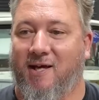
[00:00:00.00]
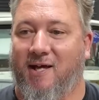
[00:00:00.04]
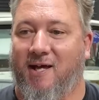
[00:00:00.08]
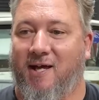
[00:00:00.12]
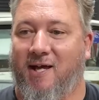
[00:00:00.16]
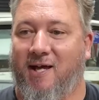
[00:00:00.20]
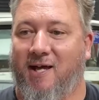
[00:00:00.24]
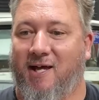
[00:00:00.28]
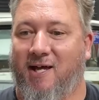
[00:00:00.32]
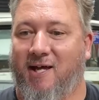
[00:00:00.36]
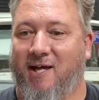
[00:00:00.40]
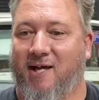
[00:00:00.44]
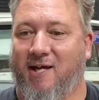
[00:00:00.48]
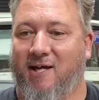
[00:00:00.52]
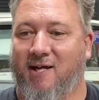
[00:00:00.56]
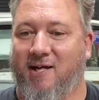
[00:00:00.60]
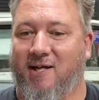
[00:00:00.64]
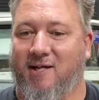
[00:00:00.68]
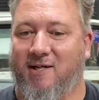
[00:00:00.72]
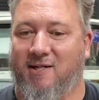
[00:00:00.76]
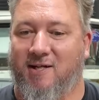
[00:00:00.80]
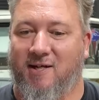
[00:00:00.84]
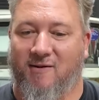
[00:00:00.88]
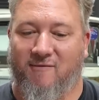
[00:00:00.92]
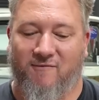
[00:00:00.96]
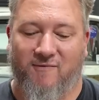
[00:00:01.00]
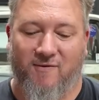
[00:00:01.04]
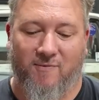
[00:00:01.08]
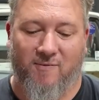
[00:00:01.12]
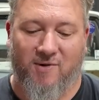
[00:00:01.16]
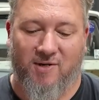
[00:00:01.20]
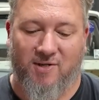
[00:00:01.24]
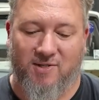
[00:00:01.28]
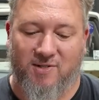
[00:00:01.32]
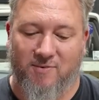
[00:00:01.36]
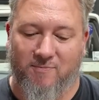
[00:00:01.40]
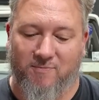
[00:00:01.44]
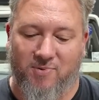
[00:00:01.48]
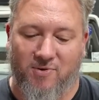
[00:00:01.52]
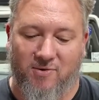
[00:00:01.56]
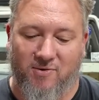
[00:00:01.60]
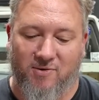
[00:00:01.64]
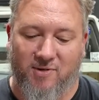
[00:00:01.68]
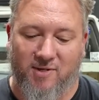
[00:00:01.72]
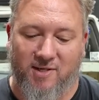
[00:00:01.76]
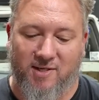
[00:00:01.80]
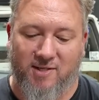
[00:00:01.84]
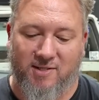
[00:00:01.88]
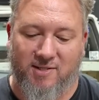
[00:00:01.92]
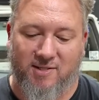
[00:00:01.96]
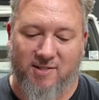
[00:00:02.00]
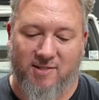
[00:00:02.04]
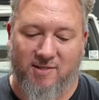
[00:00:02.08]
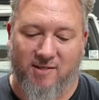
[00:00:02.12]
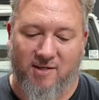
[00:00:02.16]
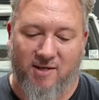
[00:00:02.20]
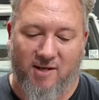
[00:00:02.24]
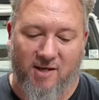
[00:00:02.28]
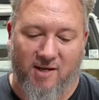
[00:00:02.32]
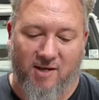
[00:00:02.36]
And if you want to support us